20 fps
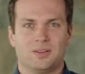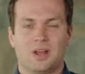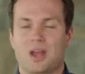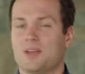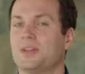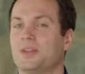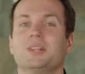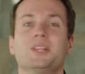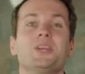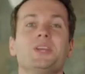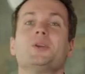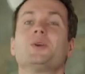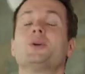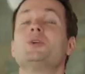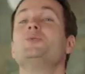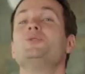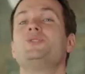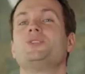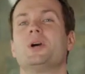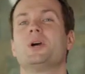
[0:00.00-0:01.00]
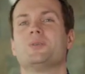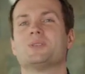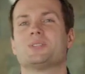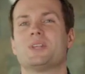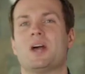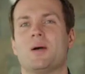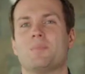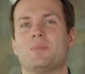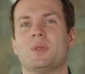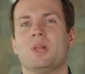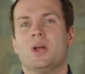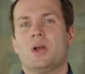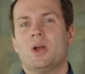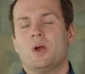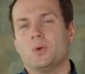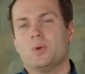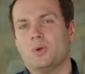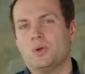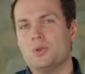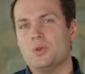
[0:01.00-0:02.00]
The leader who shows up,
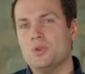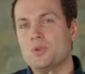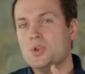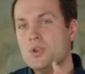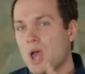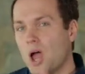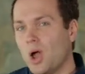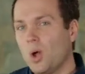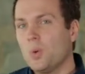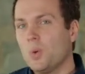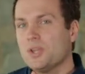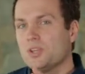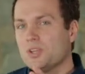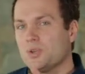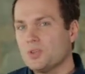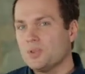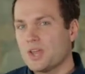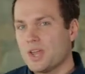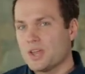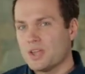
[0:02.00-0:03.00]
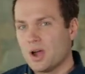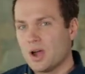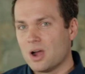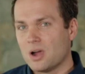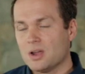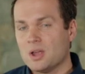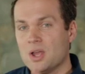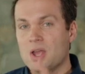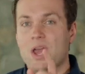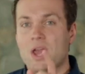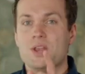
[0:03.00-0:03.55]
knowing who they are